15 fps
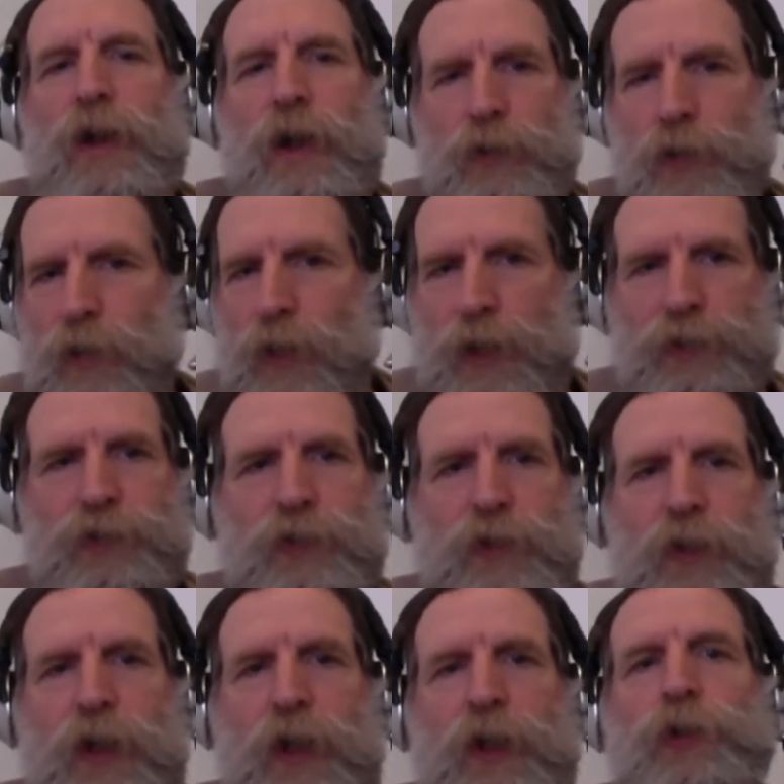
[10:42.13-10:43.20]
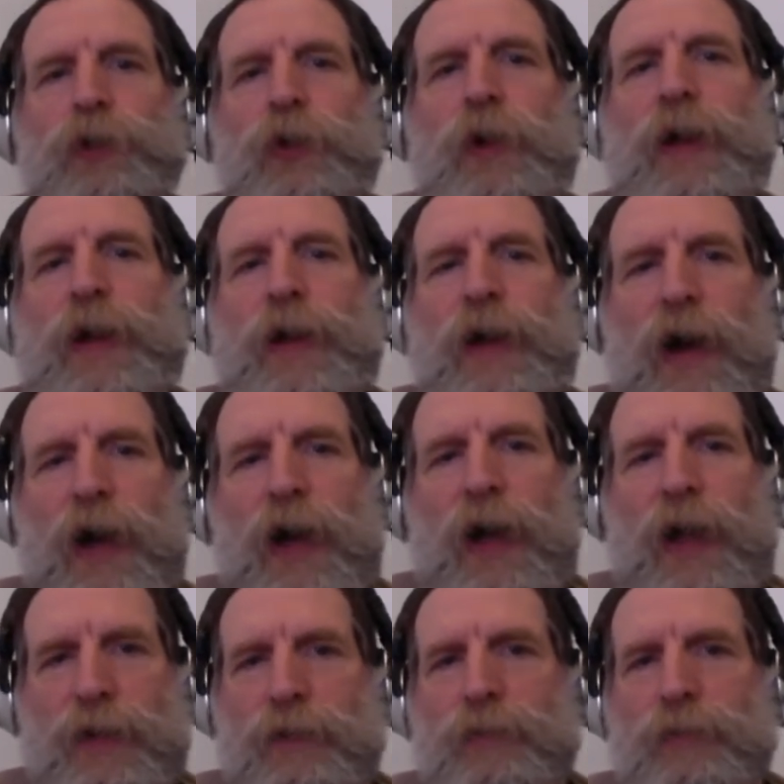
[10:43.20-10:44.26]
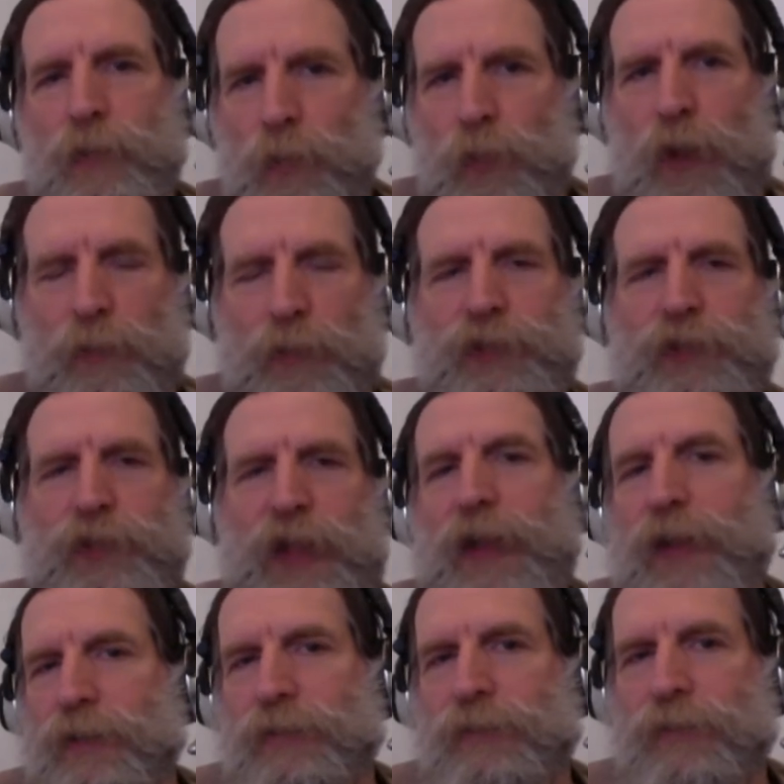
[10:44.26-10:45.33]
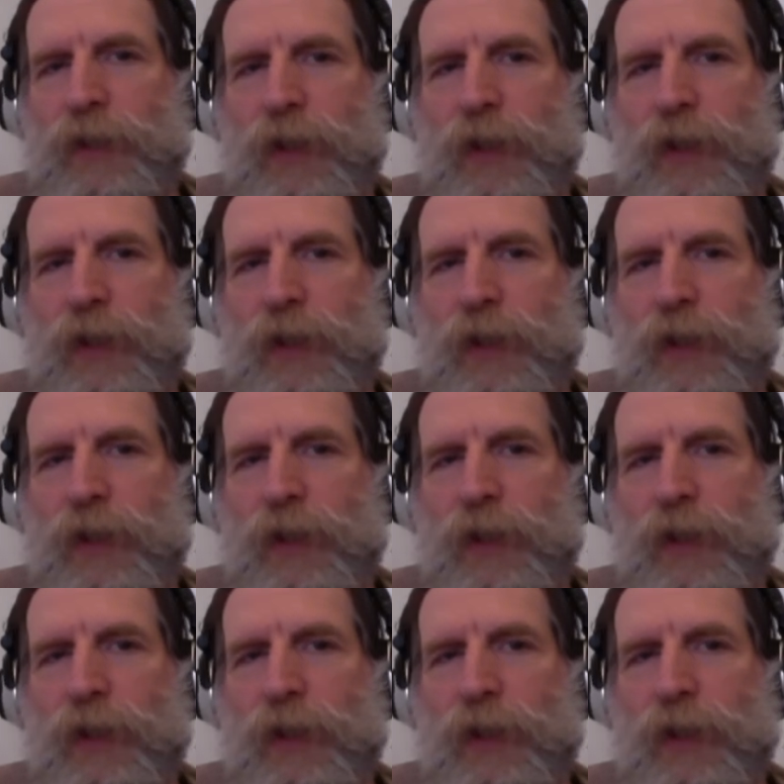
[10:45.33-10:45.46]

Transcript: across the country on what was then